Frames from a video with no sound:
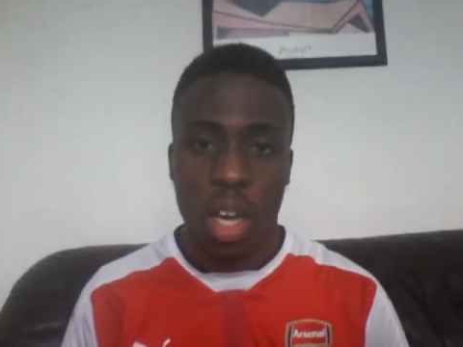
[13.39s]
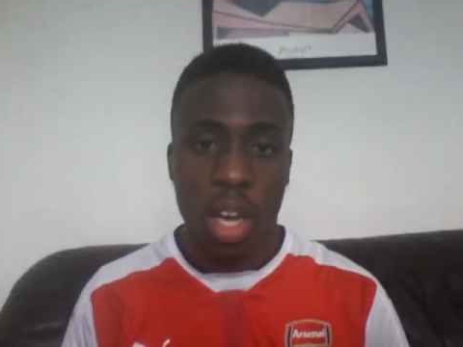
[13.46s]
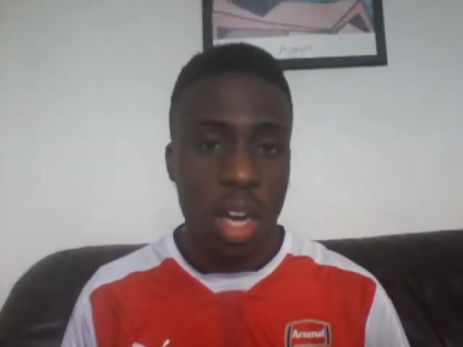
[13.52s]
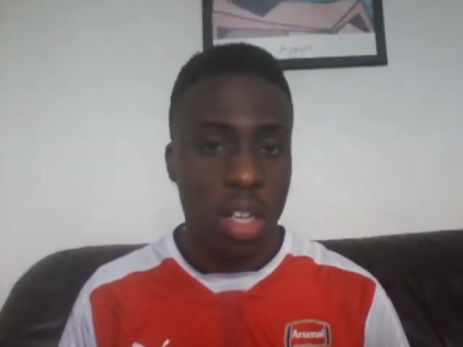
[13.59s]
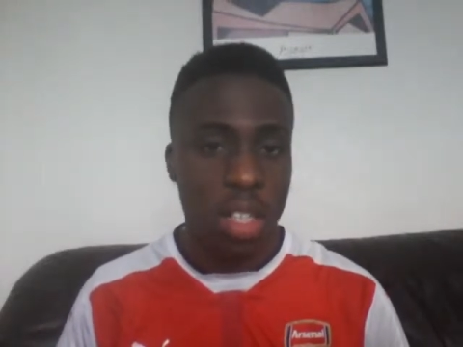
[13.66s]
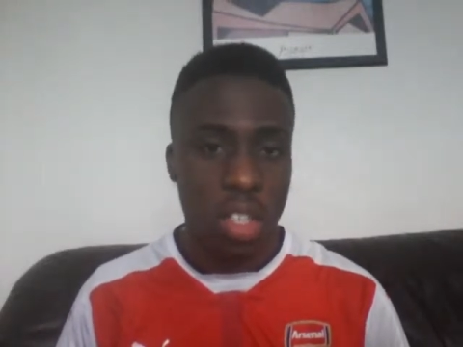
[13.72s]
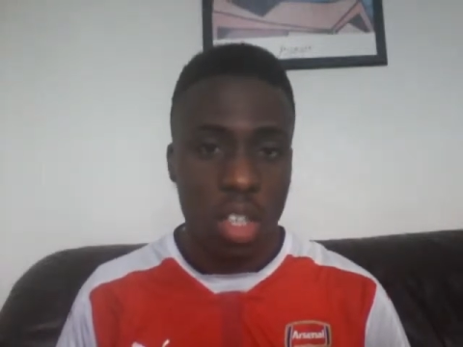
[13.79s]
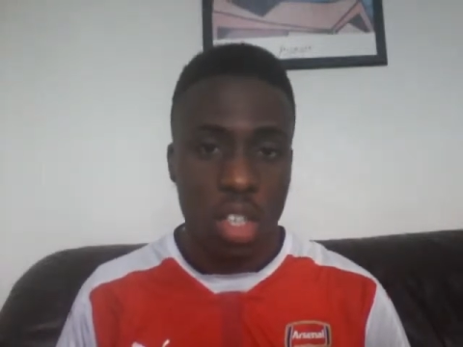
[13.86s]

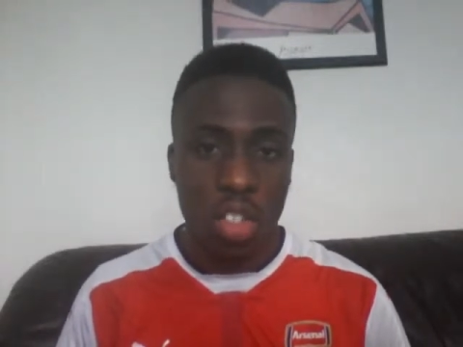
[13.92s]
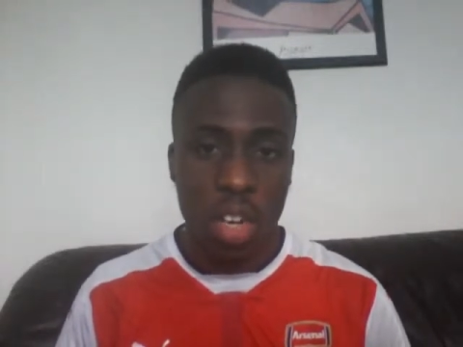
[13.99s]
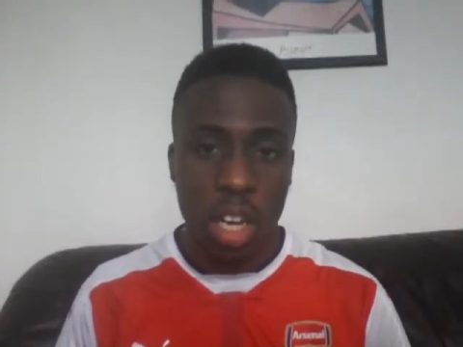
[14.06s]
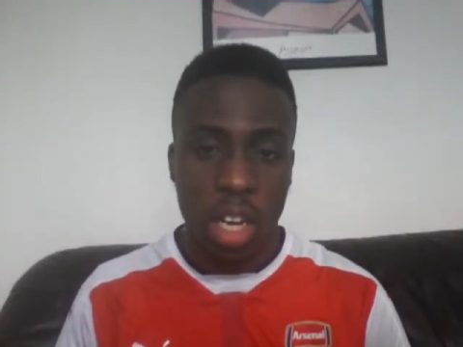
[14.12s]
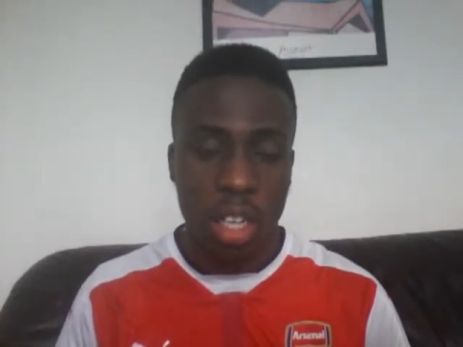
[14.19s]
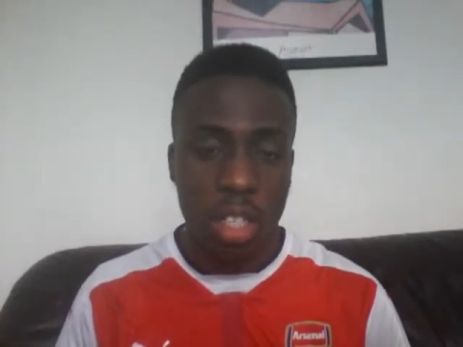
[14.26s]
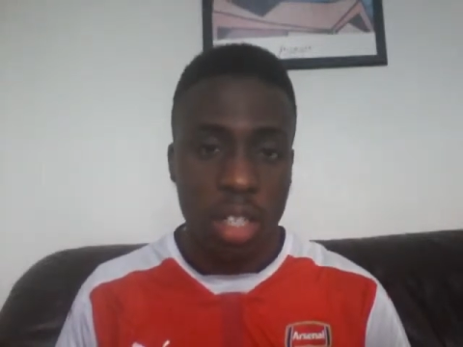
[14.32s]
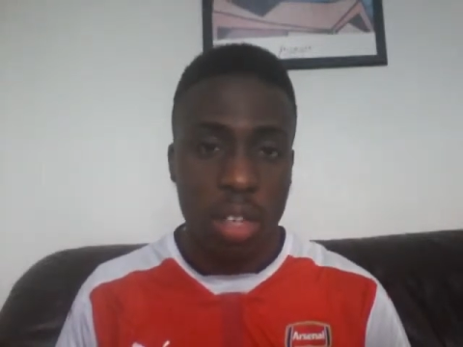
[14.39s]
Alexandre
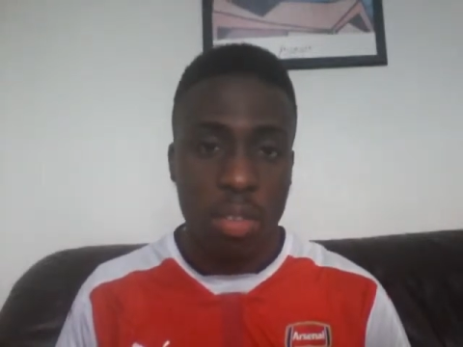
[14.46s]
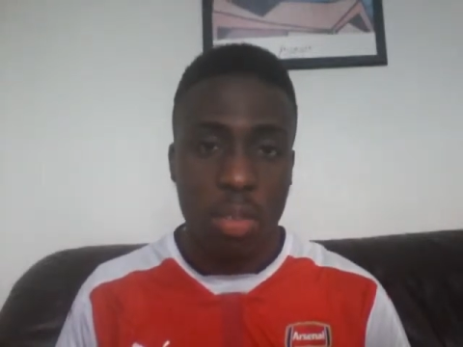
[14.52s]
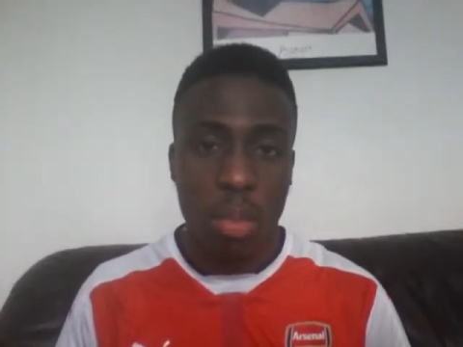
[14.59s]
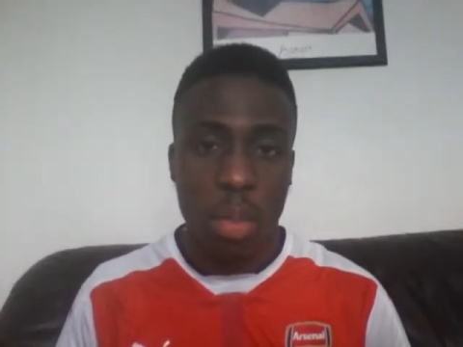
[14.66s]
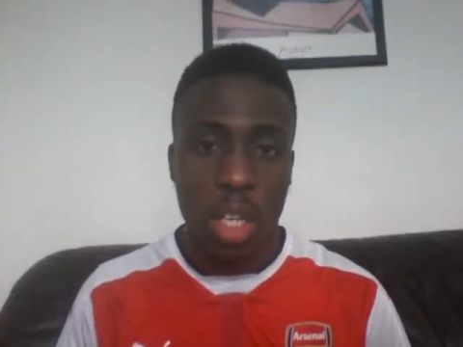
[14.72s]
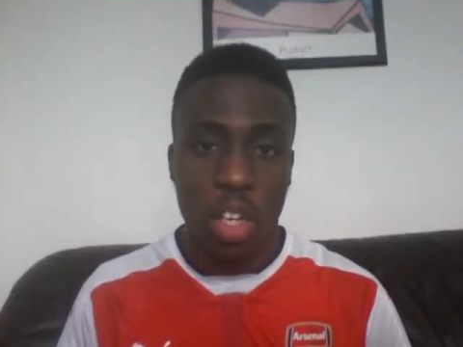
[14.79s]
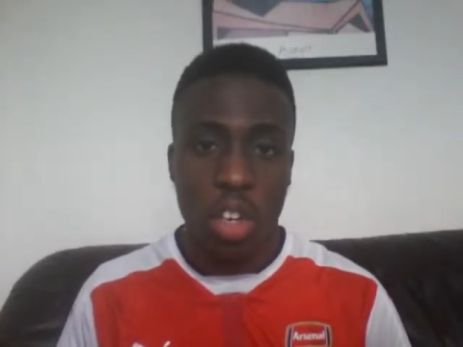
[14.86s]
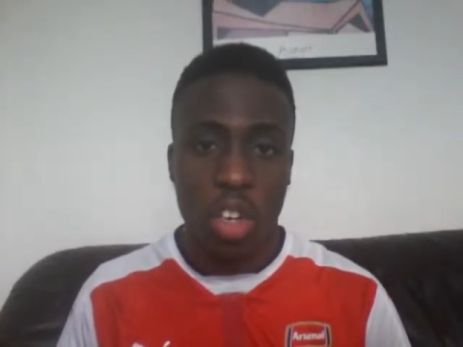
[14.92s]
Lacazette
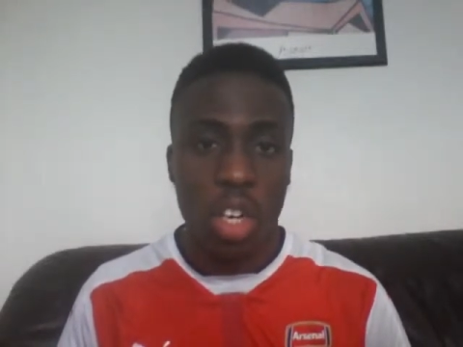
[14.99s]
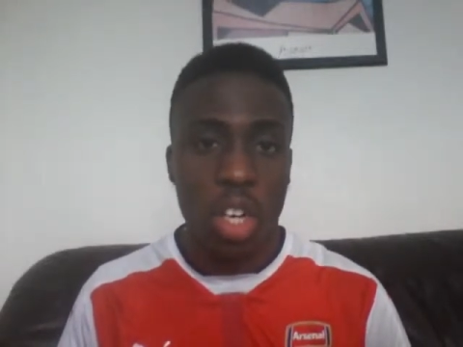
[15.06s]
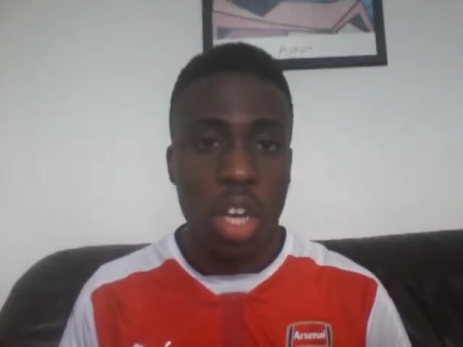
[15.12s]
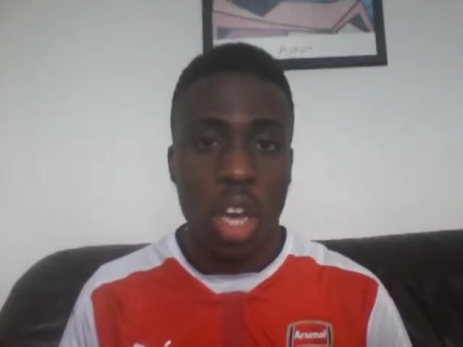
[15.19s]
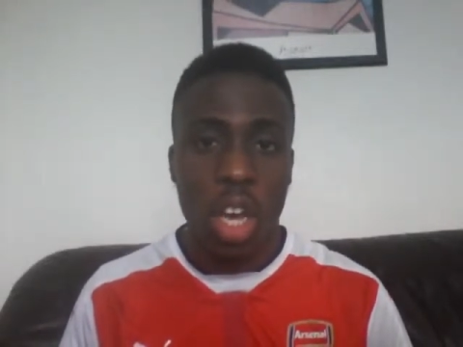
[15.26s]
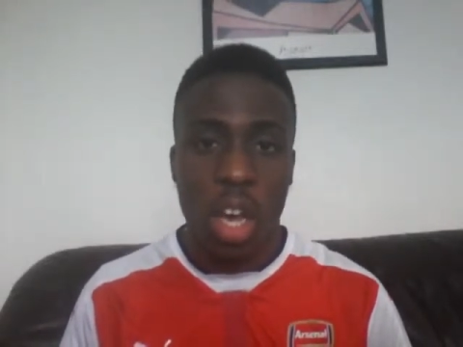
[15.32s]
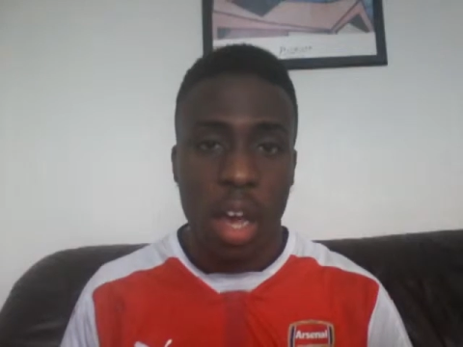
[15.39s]
from Lyon